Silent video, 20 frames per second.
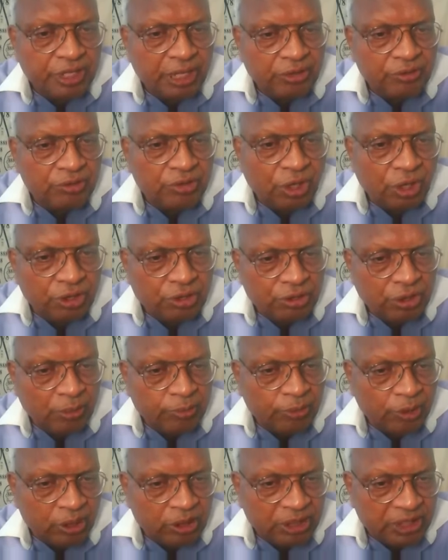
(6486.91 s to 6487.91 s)
have talked
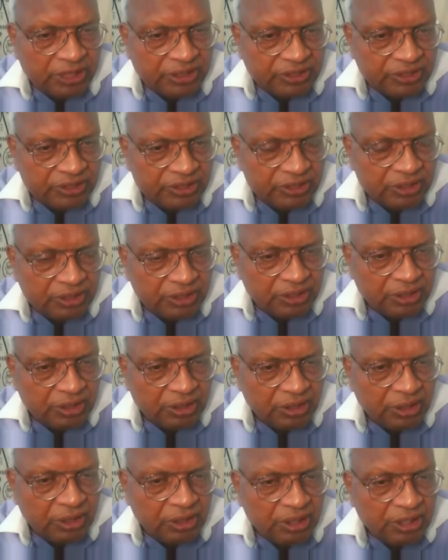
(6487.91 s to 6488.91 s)
of all this
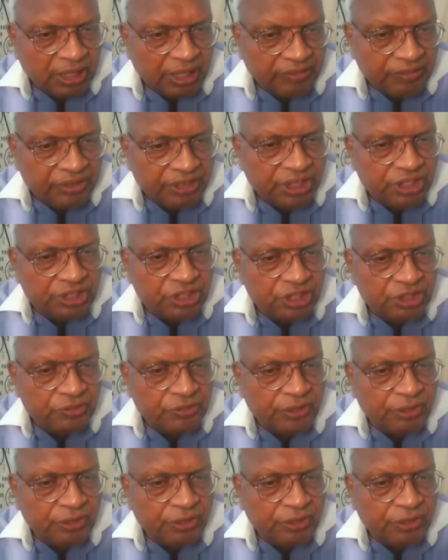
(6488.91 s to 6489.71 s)
definitions.